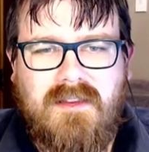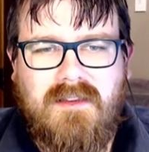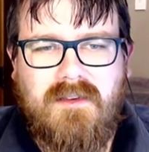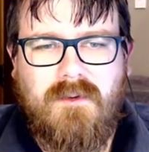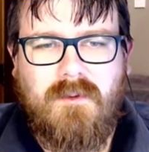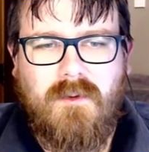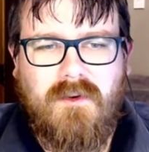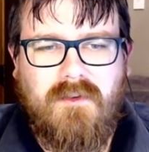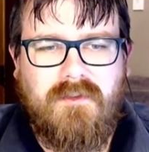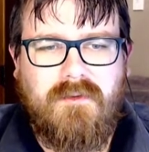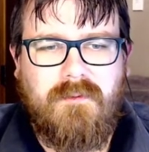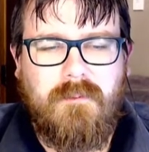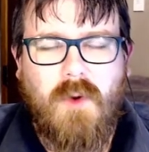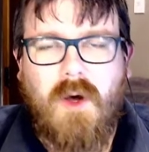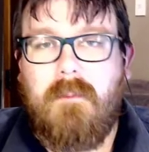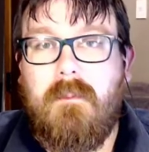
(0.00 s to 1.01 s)
all of,
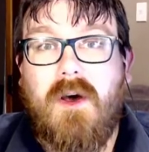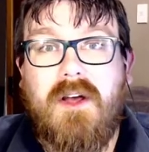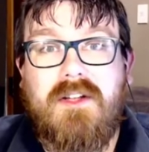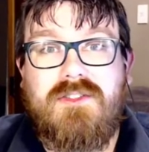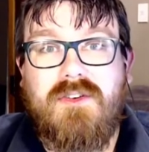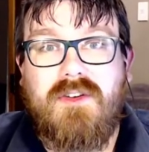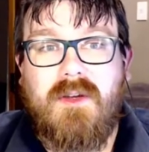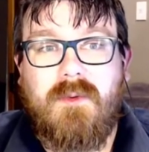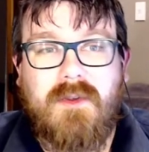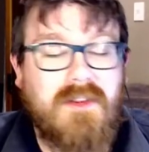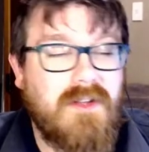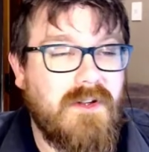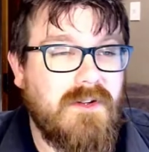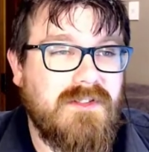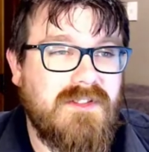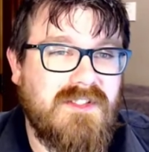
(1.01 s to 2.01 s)
well, my journey with
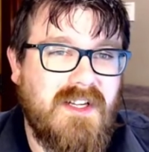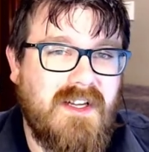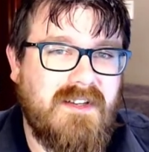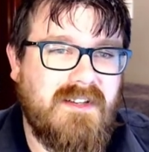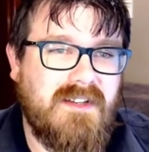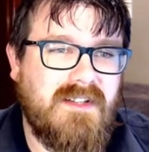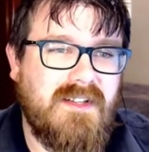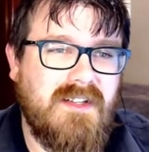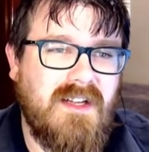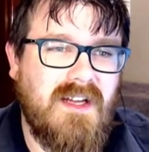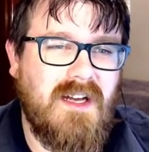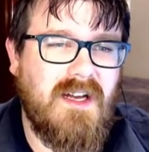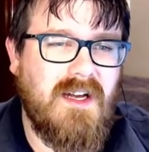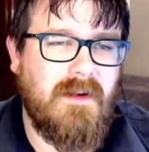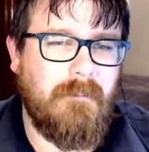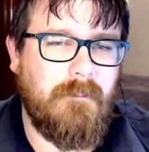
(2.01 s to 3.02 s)
Toast started,
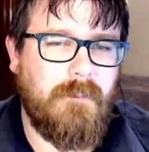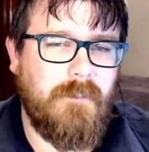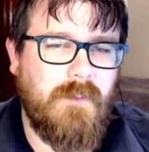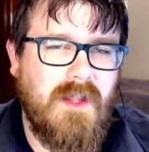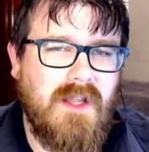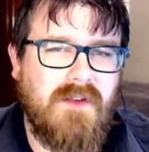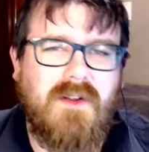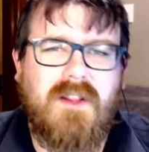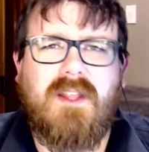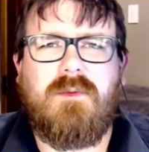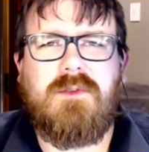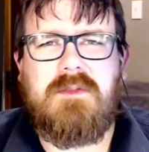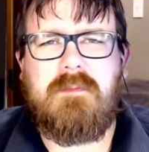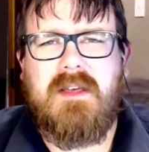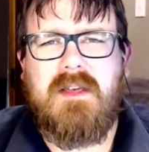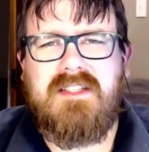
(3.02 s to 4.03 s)
um, everything
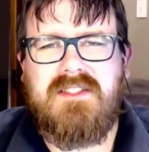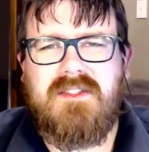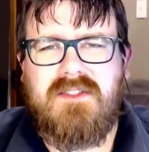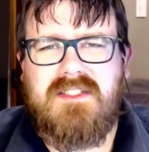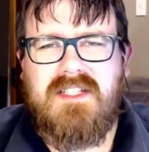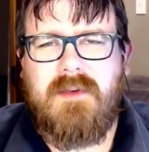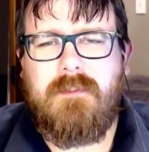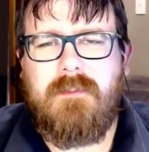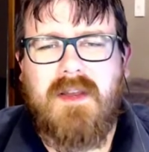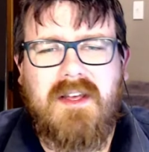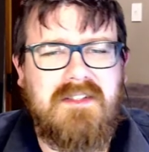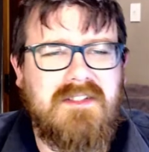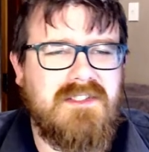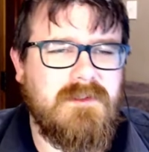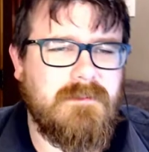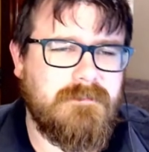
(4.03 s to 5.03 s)
was based on
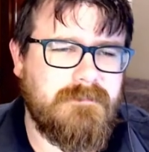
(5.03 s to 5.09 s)
templates.